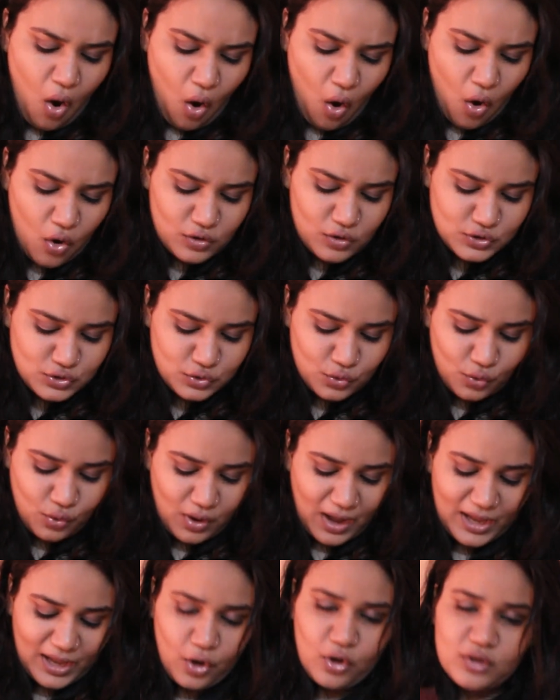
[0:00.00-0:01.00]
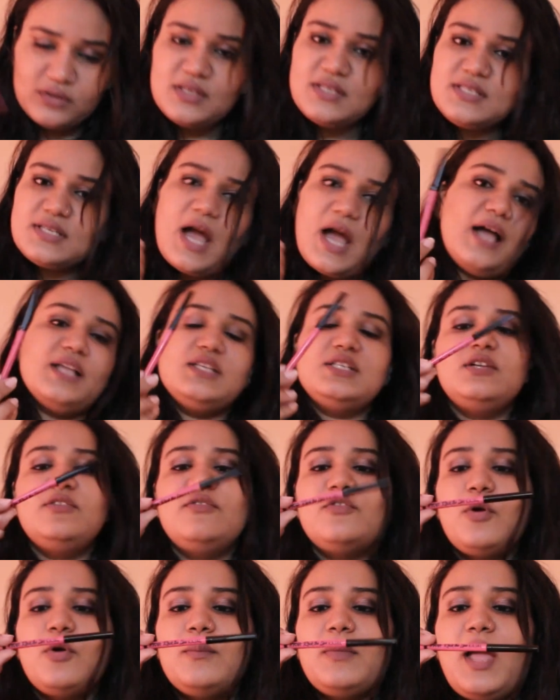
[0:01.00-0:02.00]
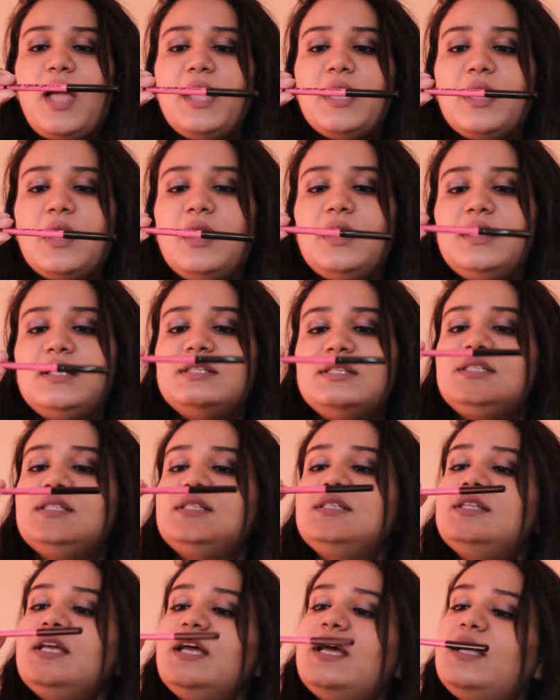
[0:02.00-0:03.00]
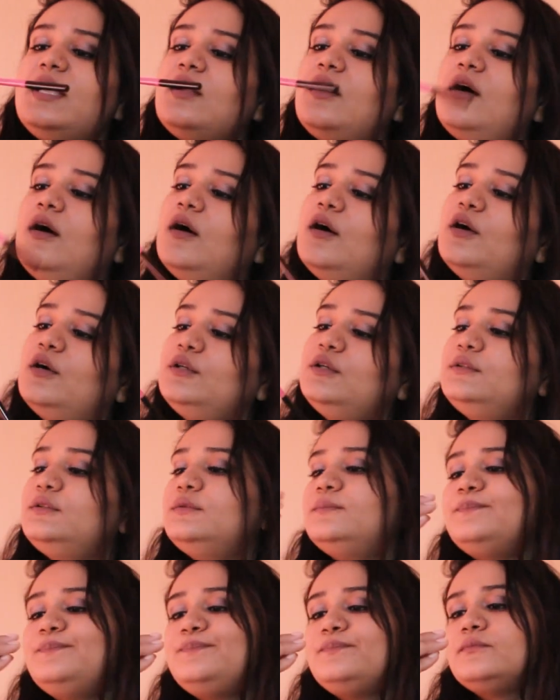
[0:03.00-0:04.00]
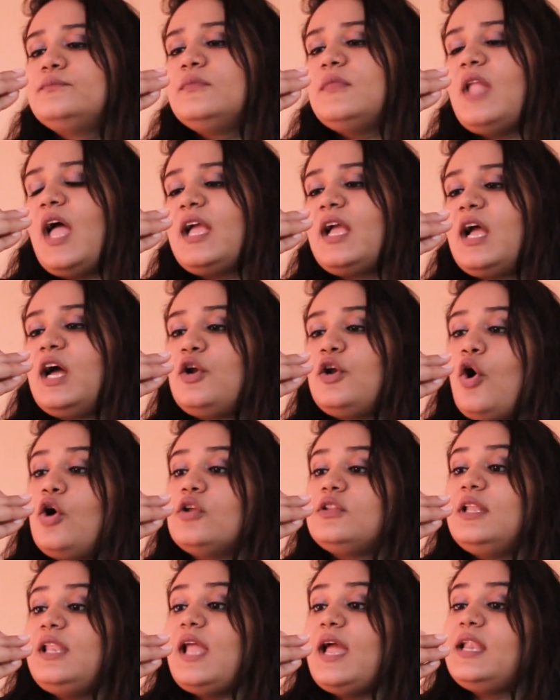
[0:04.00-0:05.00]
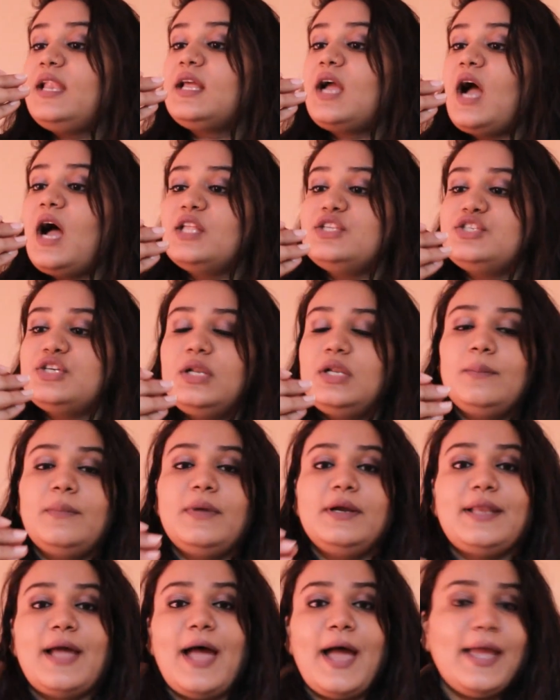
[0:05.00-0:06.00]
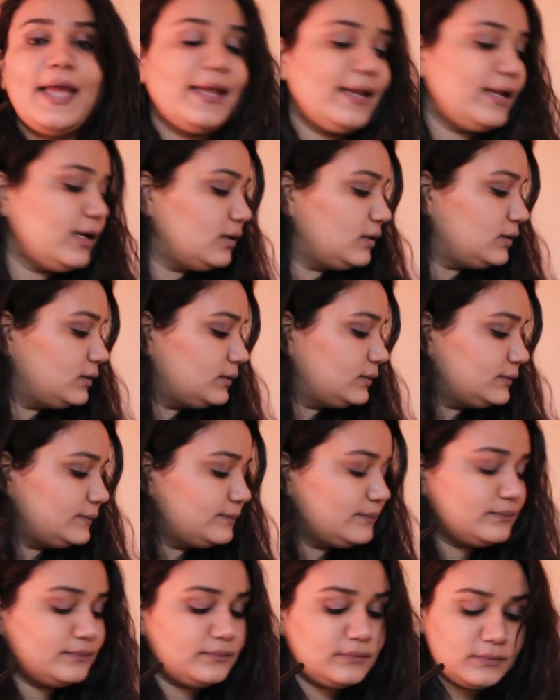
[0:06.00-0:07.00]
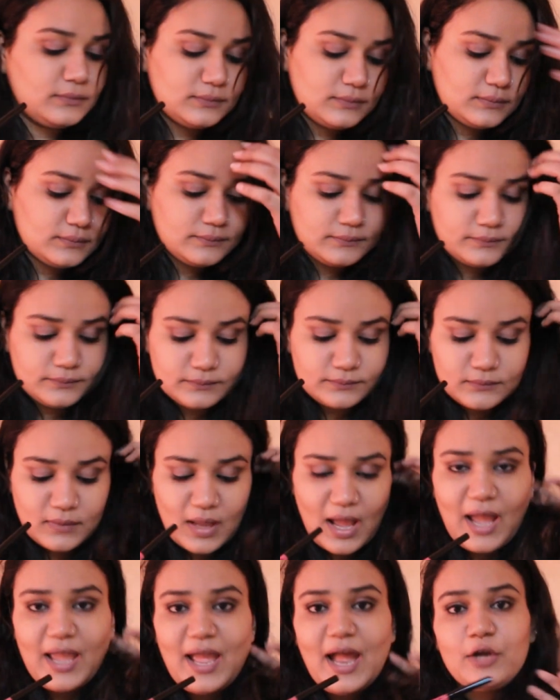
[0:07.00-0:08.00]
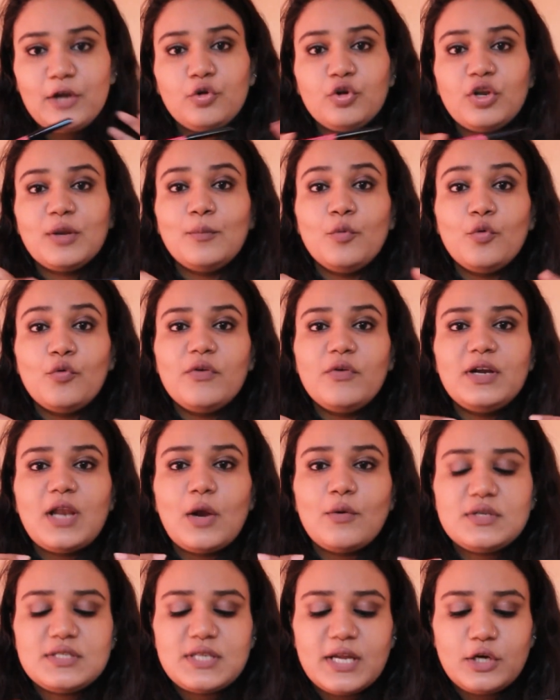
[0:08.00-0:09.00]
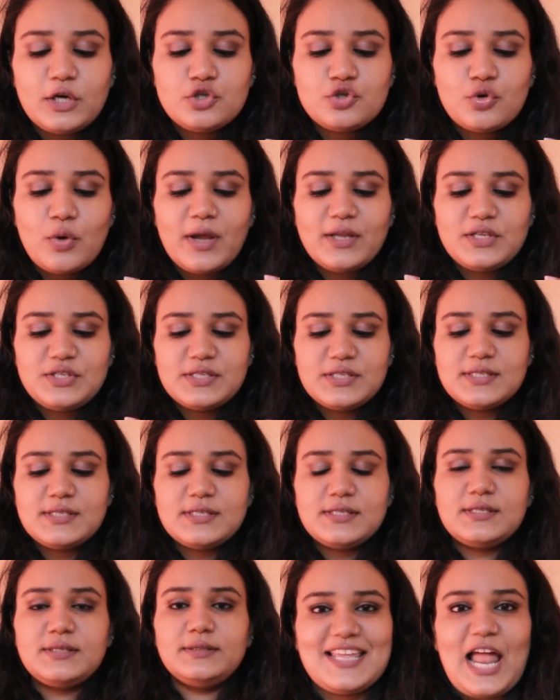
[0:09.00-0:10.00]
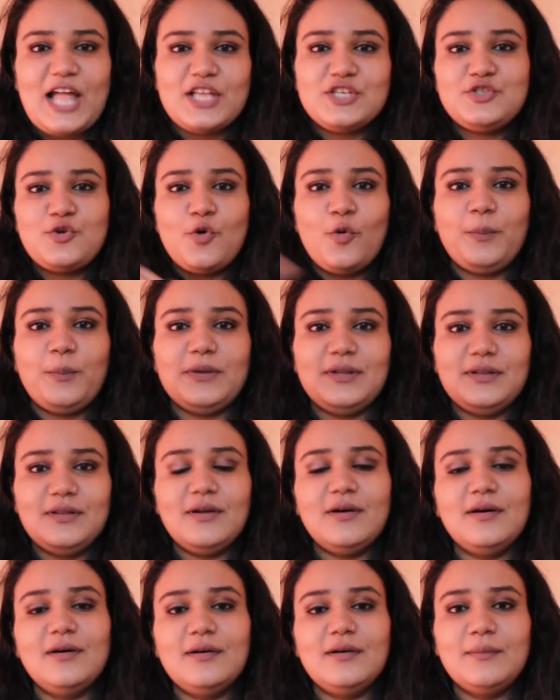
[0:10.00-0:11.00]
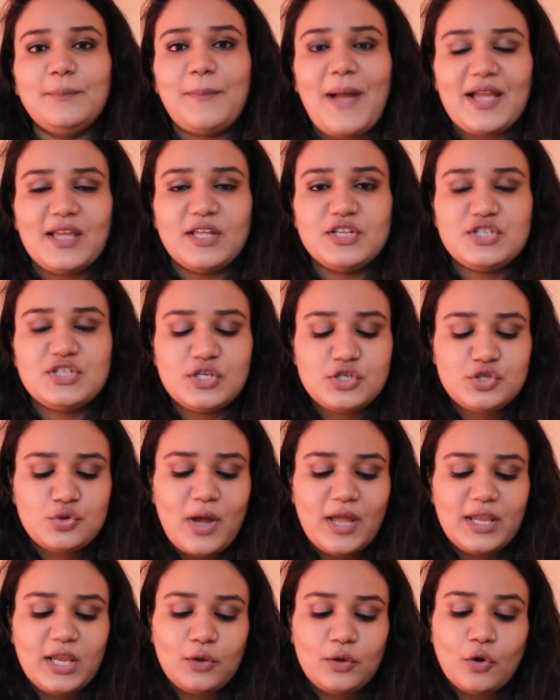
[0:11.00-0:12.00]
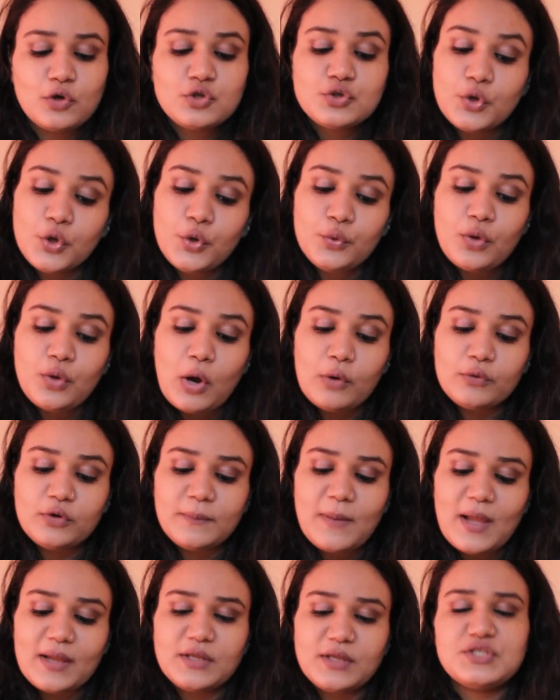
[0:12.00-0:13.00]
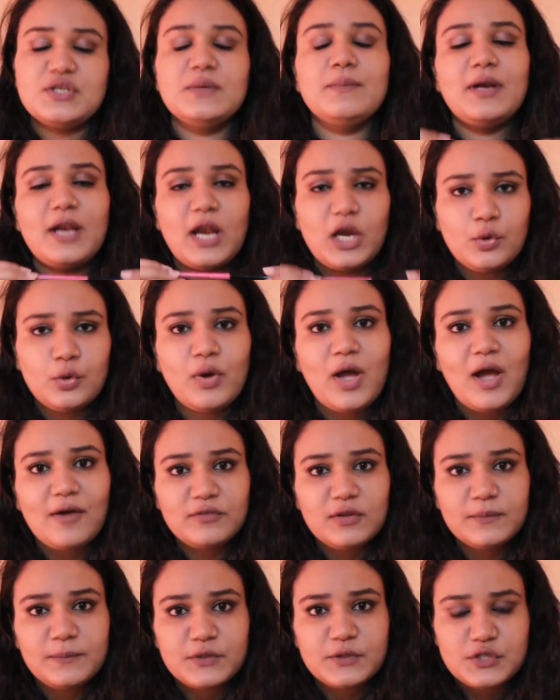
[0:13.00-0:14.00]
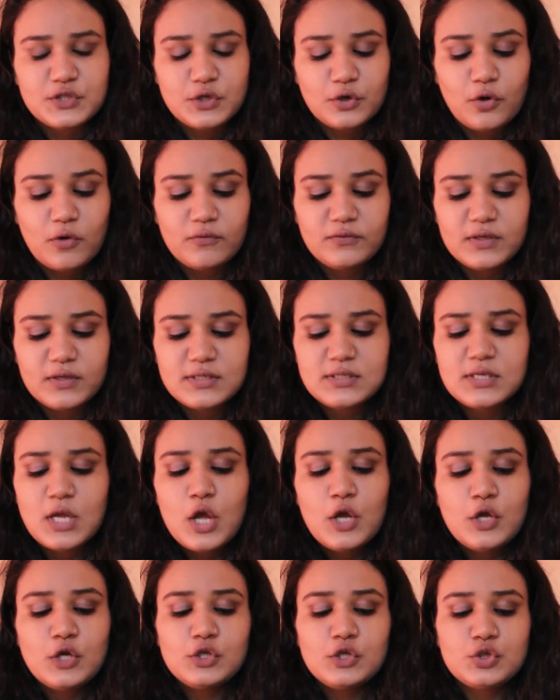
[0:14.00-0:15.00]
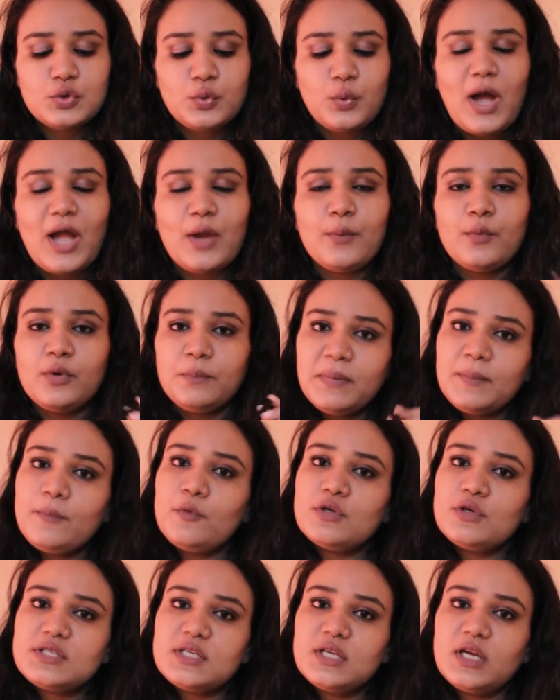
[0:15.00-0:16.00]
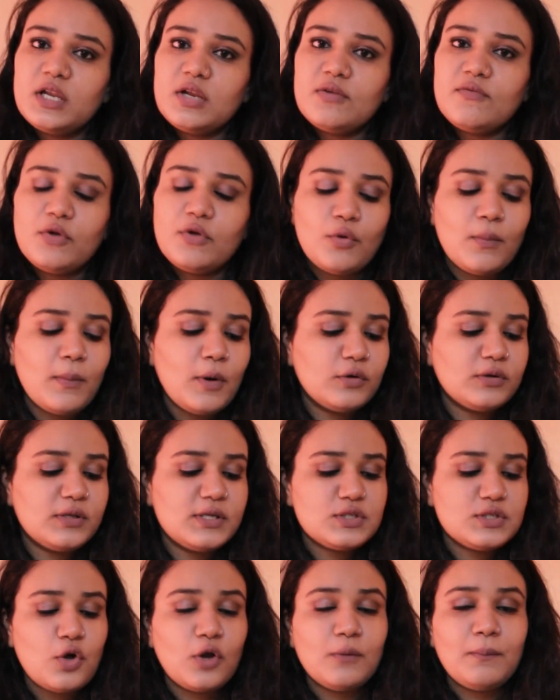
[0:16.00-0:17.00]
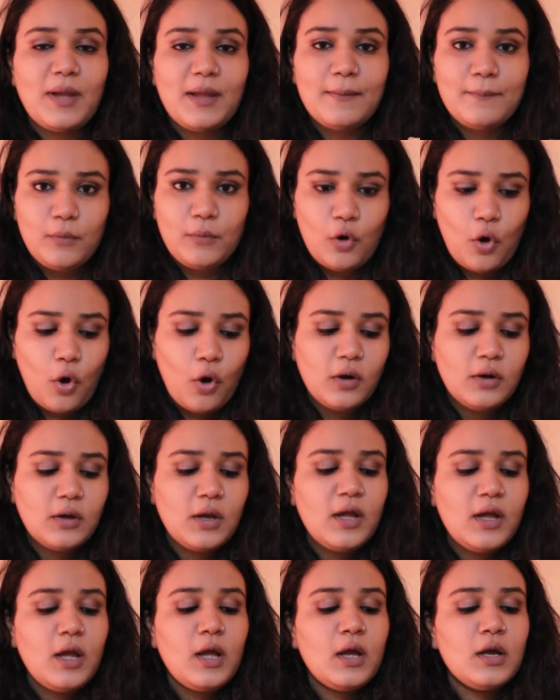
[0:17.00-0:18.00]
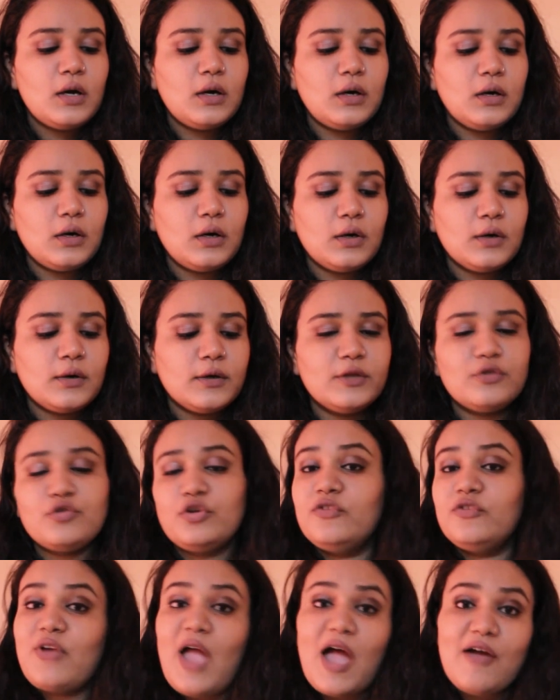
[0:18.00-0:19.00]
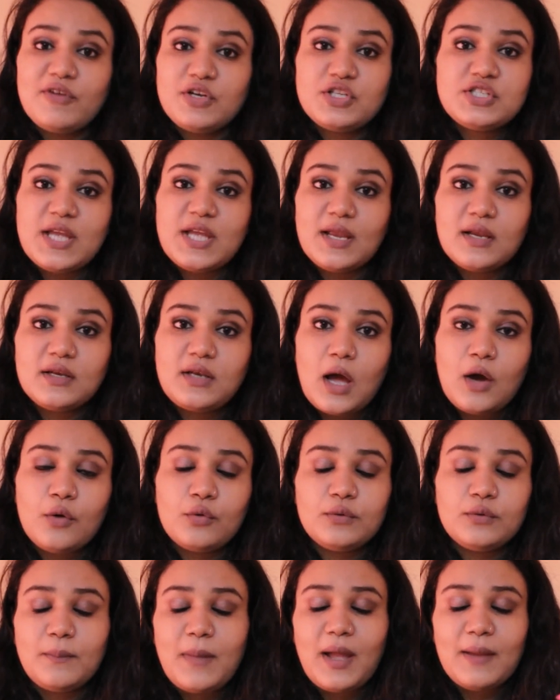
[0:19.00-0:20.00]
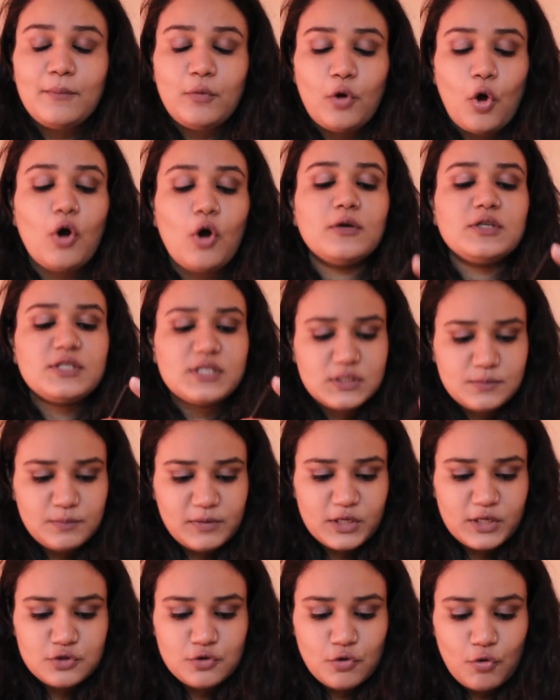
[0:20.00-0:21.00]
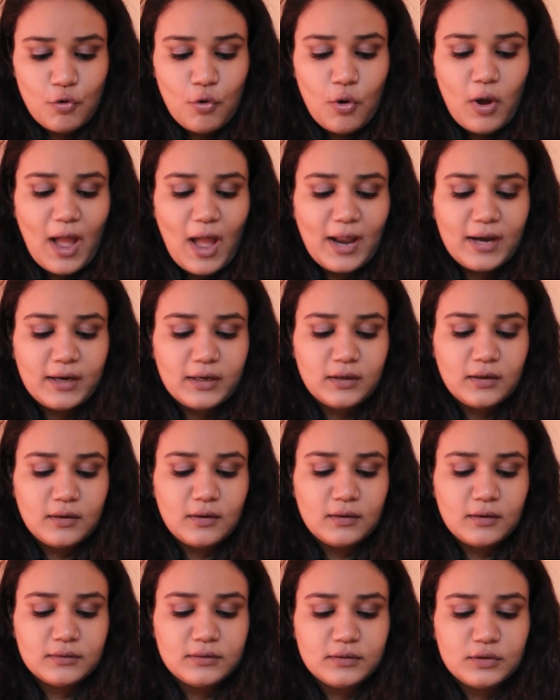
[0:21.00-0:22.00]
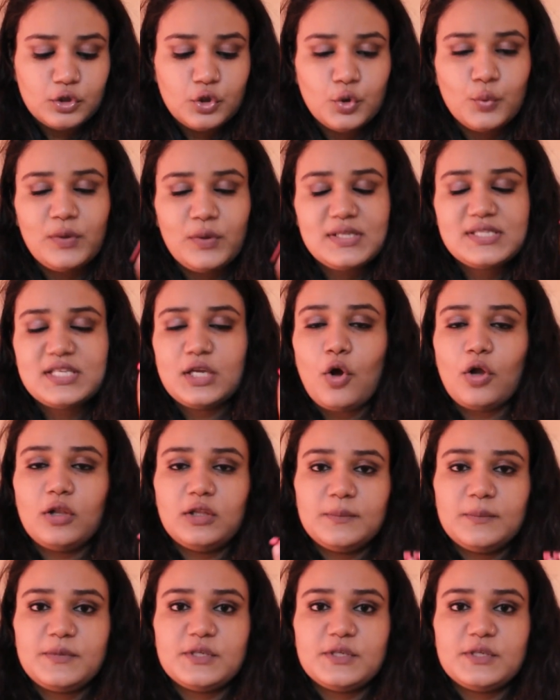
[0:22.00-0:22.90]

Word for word: Also I got this kajal from Nykaa. This is their uh, Nykaa Rock the Line kajal, but I um, I had to remove it outside, so I just scratched open the packaging, so I cannot show you the outer packaging, but I do have the picture of this. So I would be posting a review about this on my blog, uh, so if you haven't checked out my blog, just please go and uh, you will see all the